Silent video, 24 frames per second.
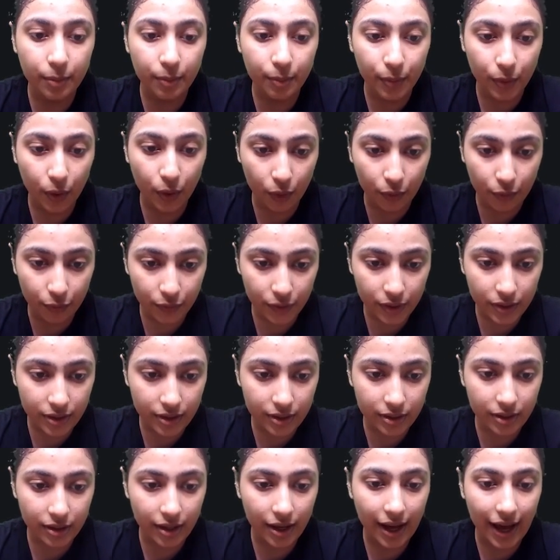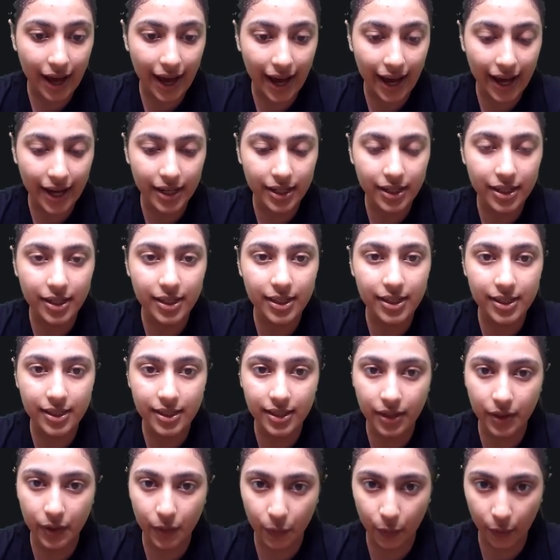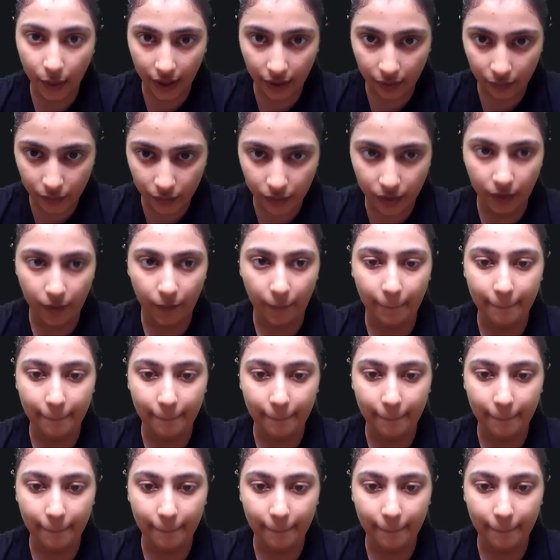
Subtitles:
profits and survival.